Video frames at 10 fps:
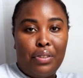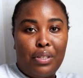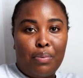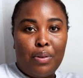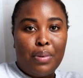
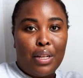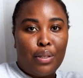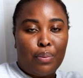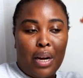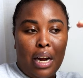this
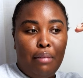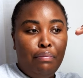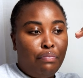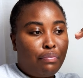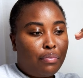moment where
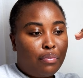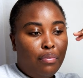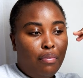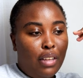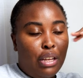
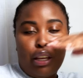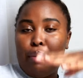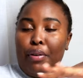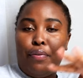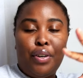you
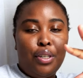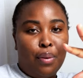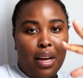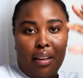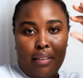keep your phone
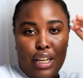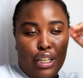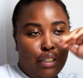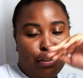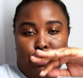away.
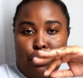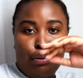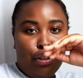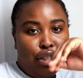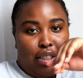It's just
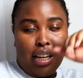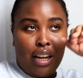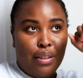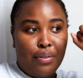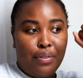you,
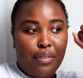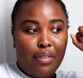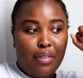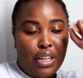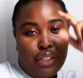yourself,
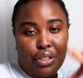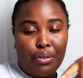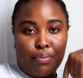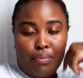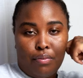and
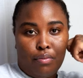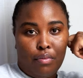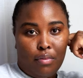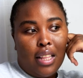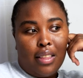you.
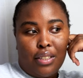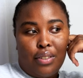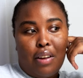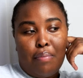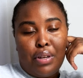That's
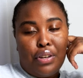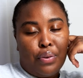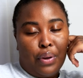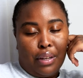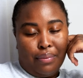what I've been
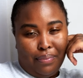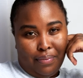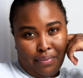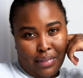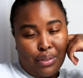doing.
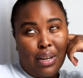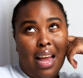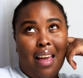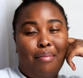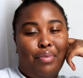That's what
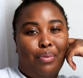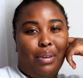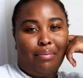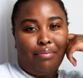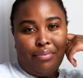I am
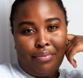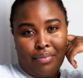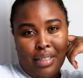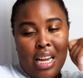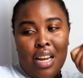doing
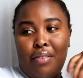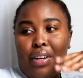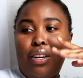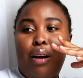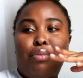
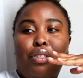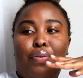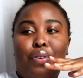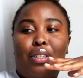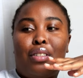right now i'm just
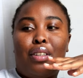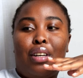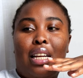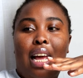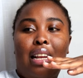focusing
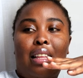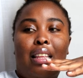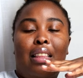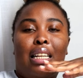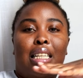on
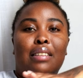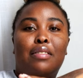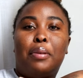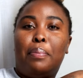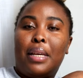anything that
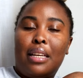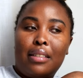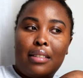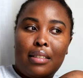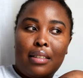gives me
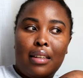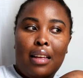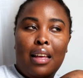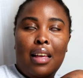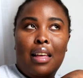peace
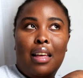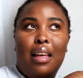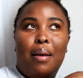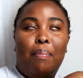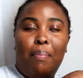
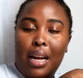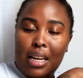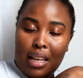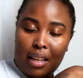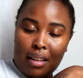
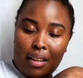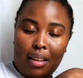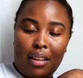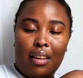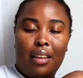money
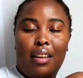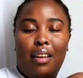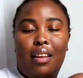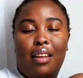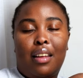
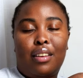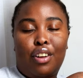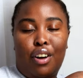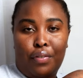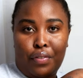and
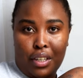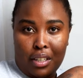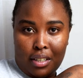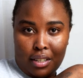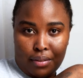
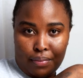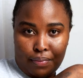comfort